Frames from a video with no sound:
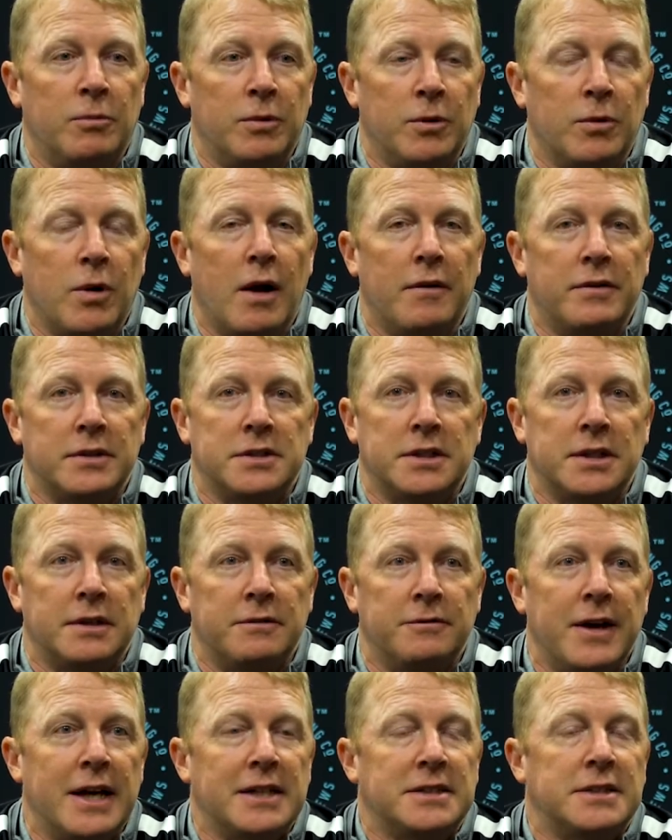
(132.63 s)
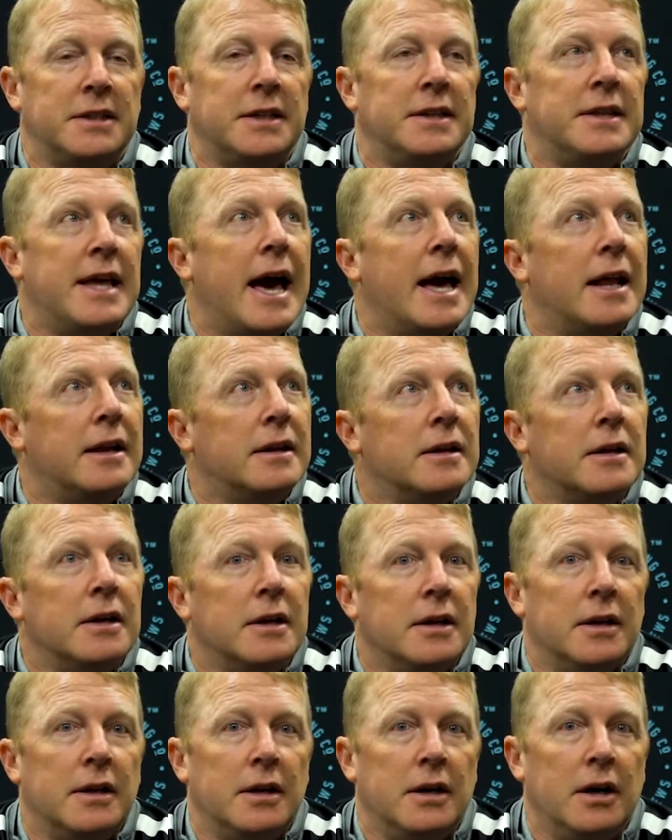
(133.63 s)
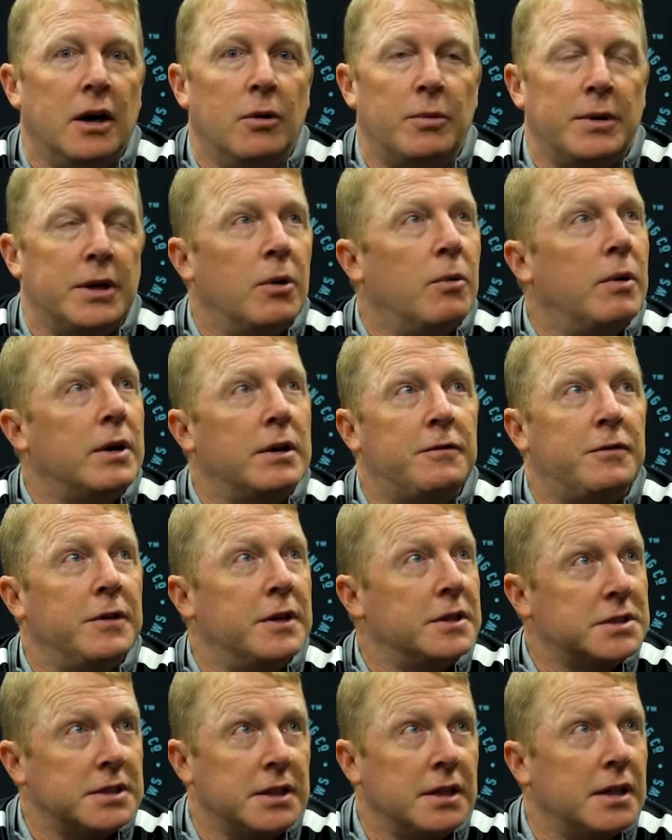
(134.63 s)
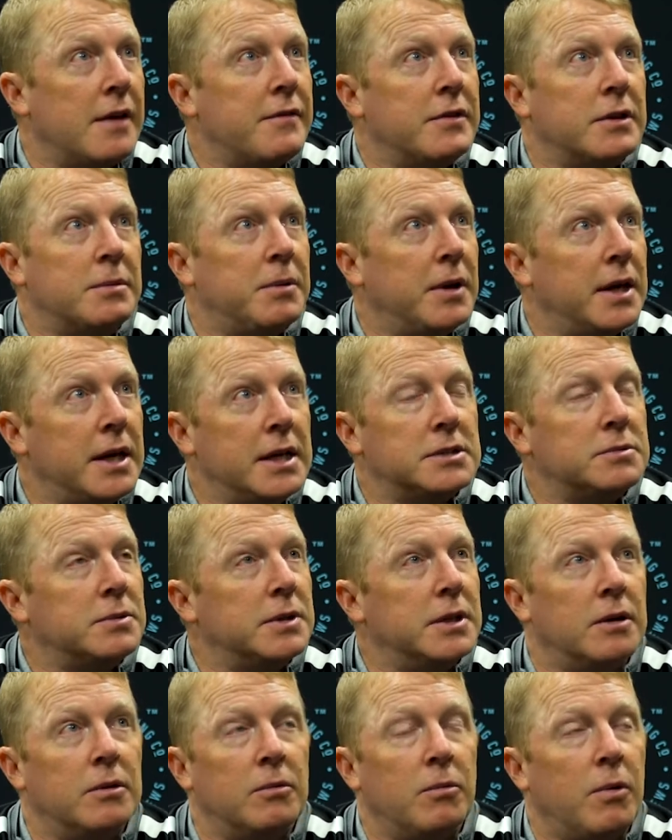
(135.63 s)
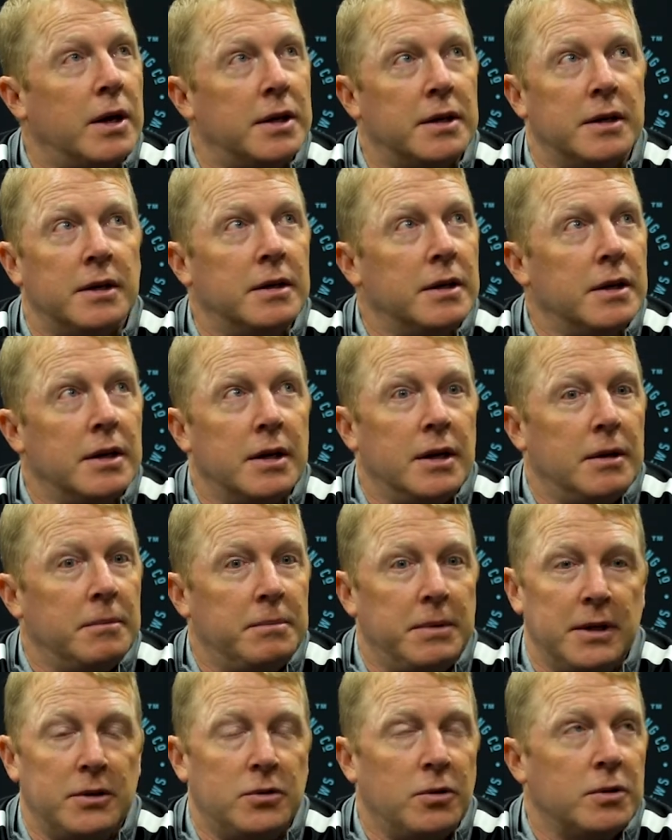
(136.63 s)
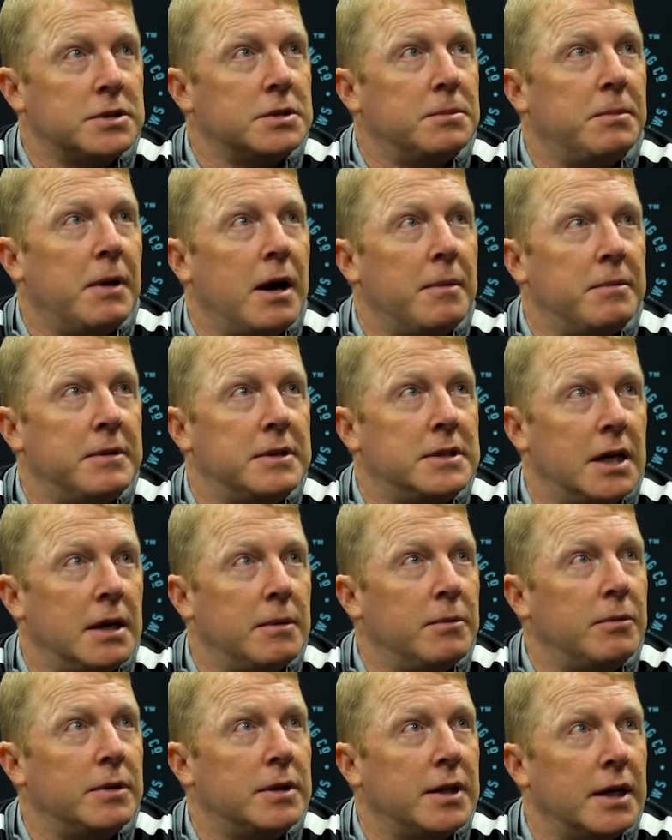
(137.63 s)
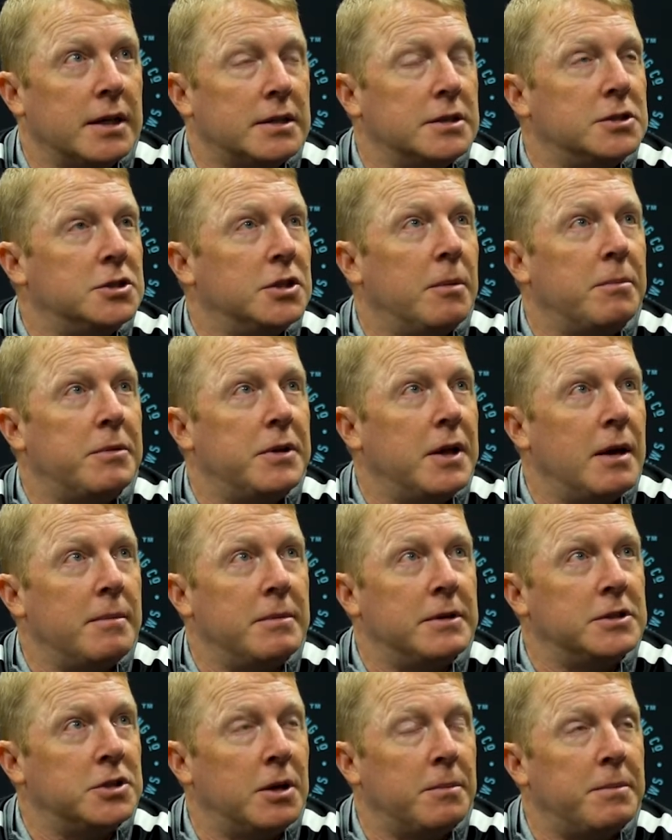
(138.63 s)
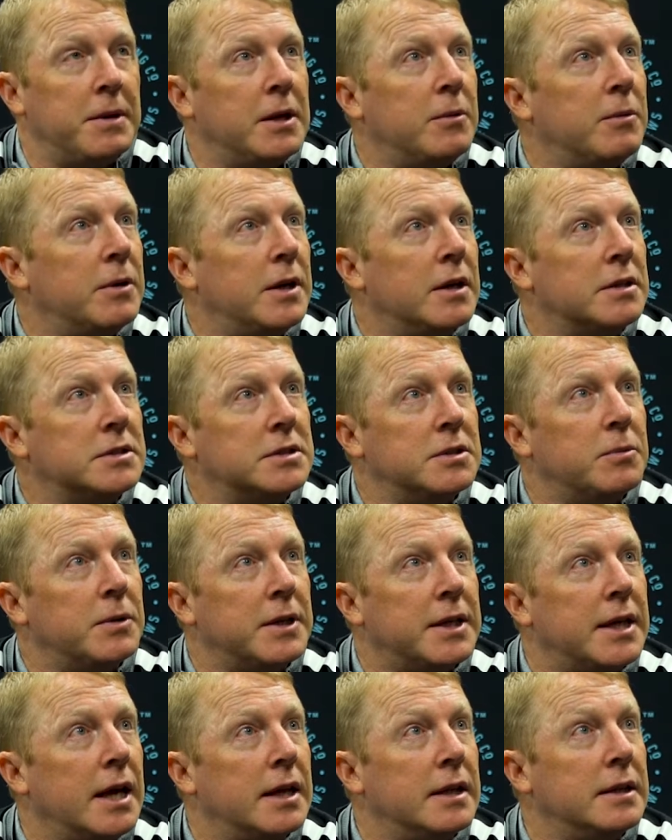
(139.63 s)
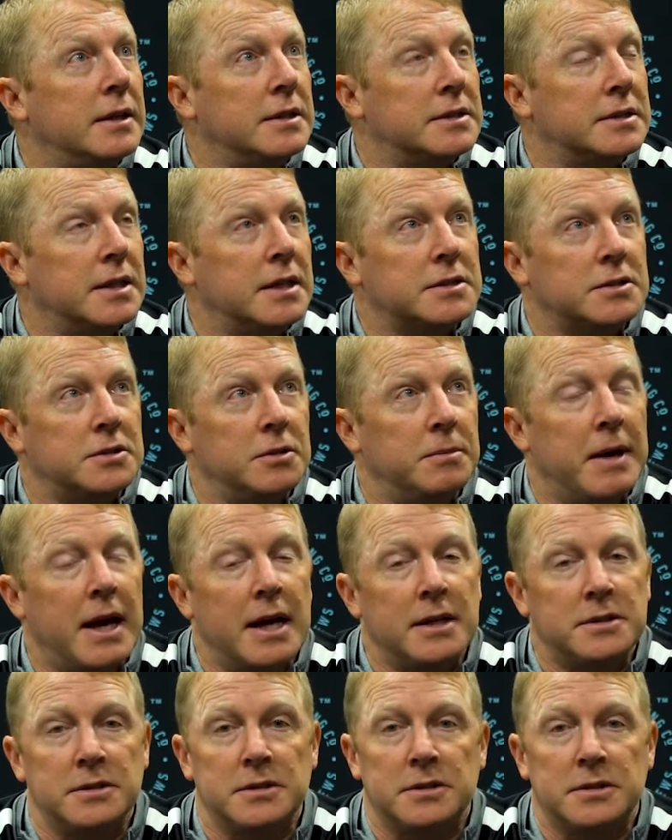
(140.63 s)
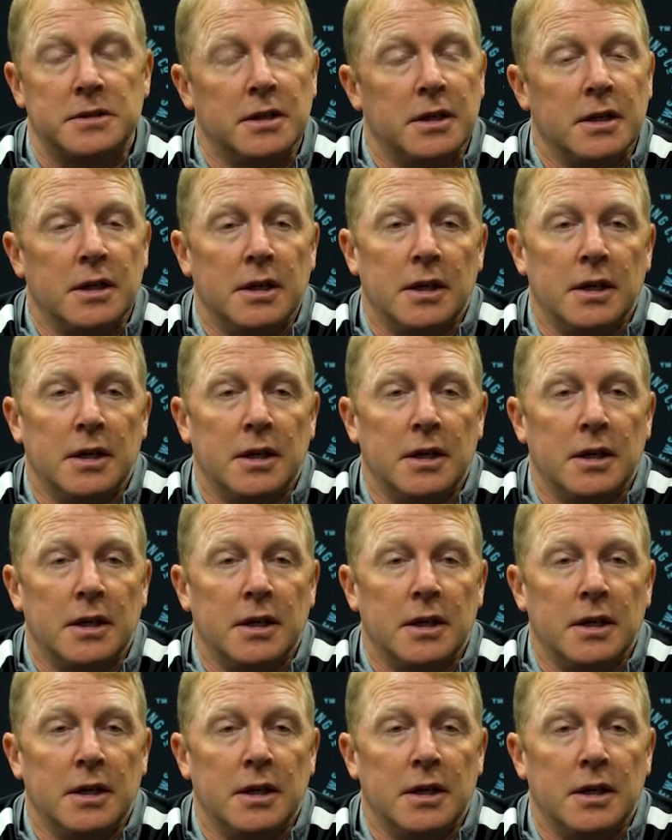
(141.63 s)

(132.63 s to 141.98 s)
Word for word: we were obviously invested in that. We don't want to finish in 11th place. We don't want to be towards the bottom of the table. We'd like to jump them and jump anyone else that we can in these next 2 matches.